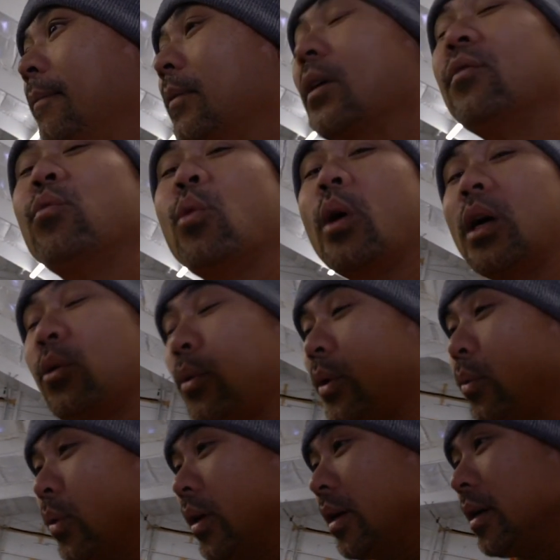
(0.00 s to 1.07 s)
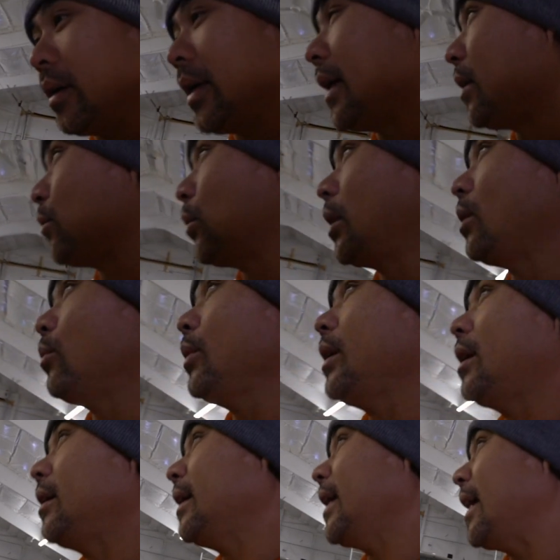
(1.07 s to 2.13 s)
of where we were and where we
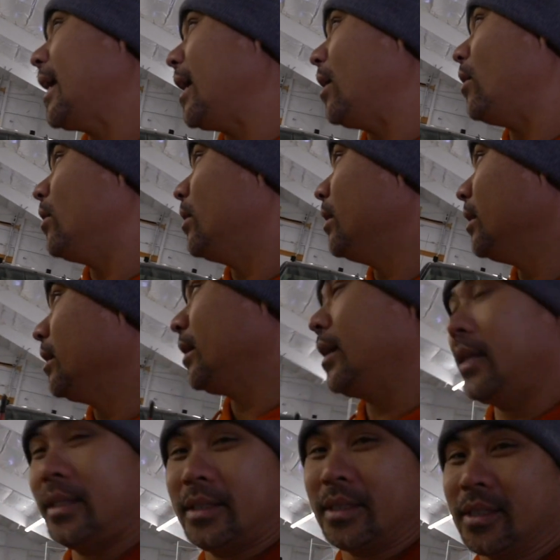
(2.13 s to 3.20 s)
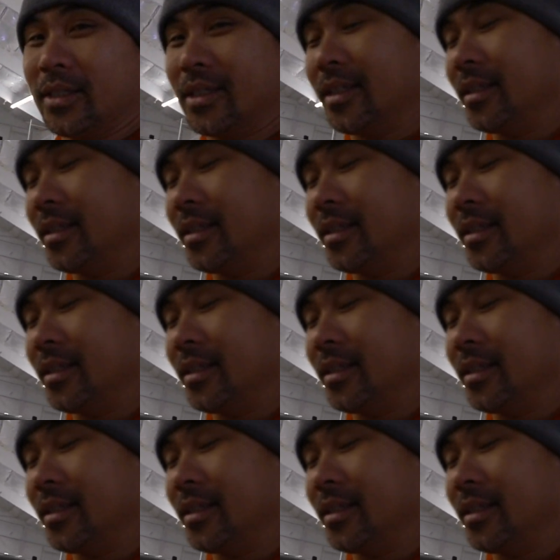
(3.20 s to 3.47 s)
are now it's